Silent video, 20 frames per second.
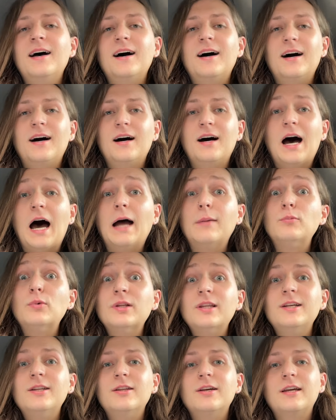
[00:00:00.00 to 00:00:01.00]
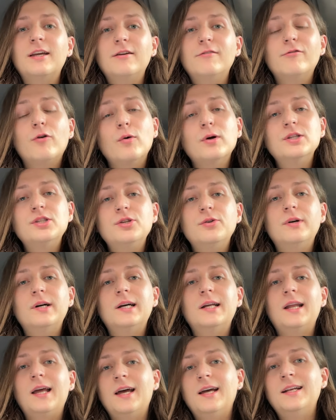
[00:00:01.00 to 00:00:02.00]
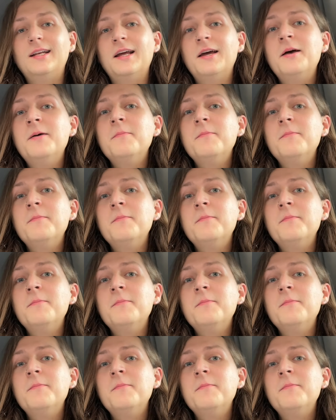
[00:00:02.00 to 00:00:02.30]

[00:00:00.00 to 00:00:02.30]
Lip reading: I'm really looking forward to it, and